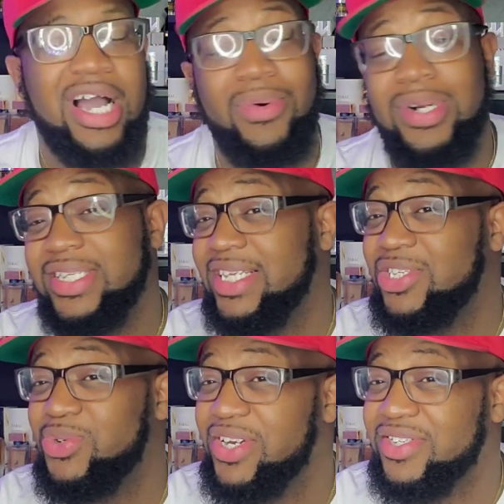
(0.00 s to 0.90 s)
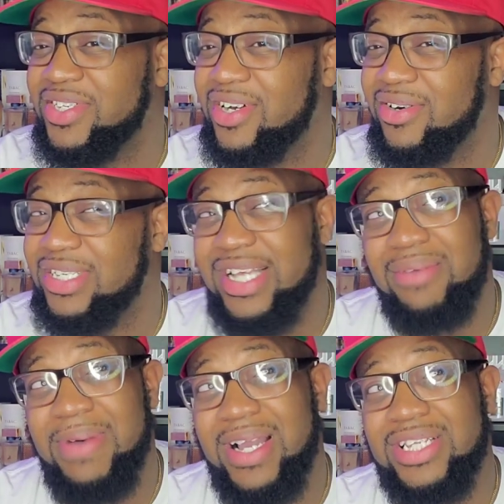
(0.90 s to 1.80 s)
I want to say 2 years ago, because that
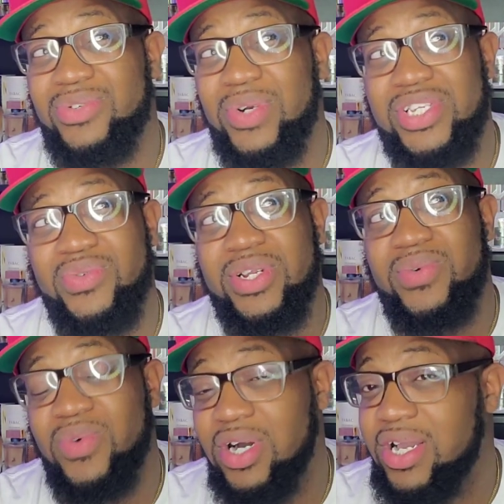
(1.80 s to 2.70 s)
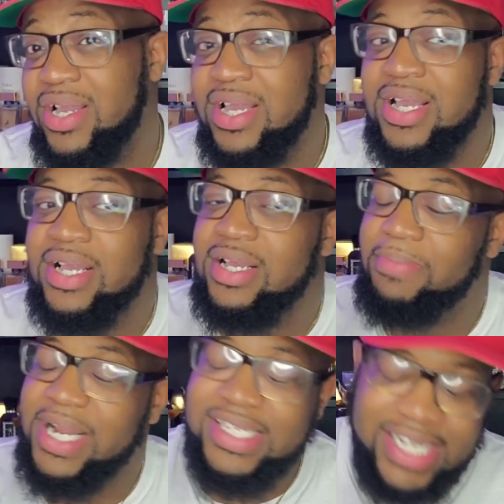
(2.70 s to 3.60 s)
was back in 2021.
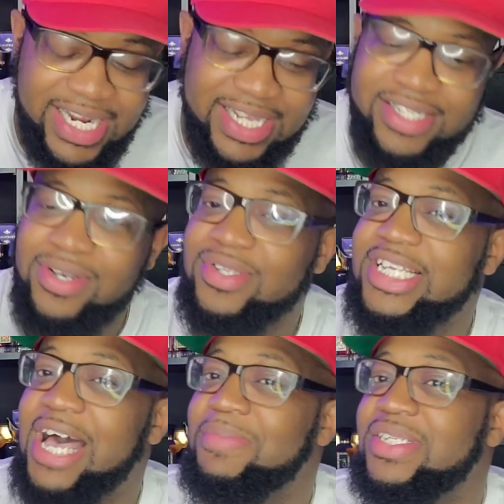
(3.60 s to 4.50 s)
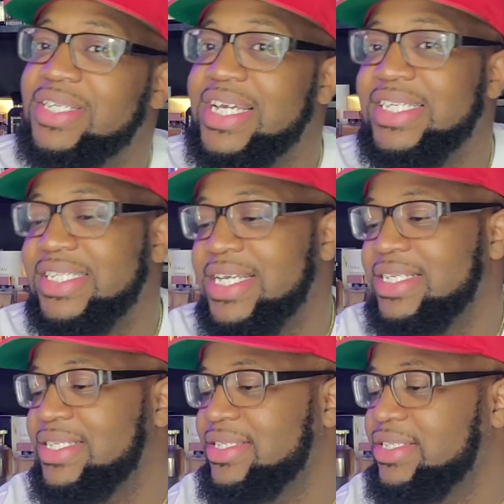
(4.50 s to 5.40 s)
But I seen this on Thomas Land
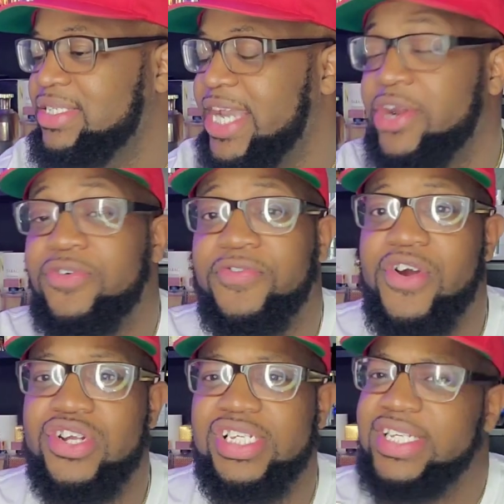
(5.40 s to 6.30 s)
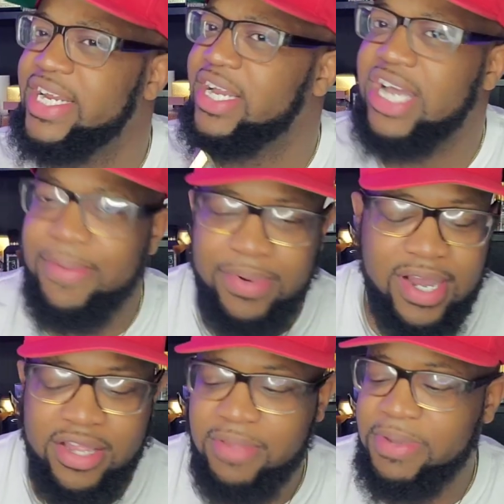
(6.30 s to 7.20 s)
Scents channel first, and then a couple of
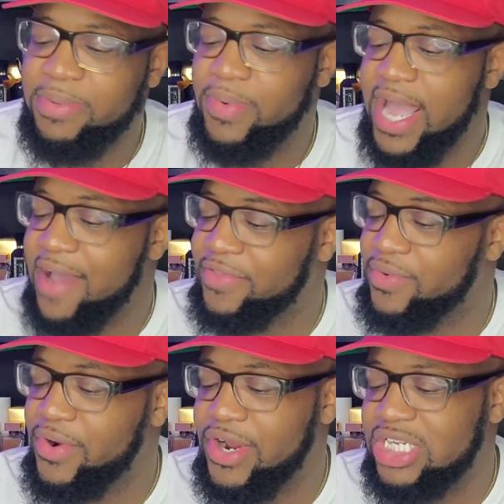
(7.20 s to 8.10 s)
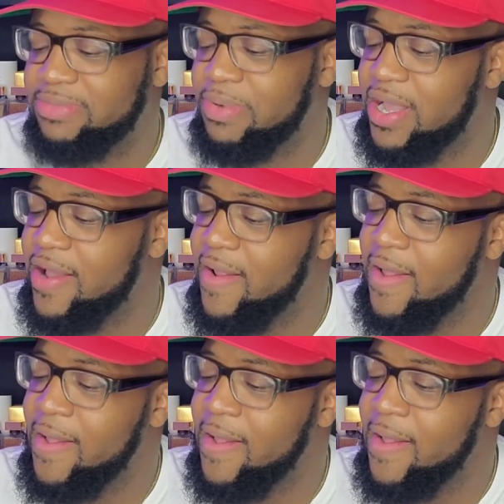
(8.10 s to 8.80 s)
other people afterwards. But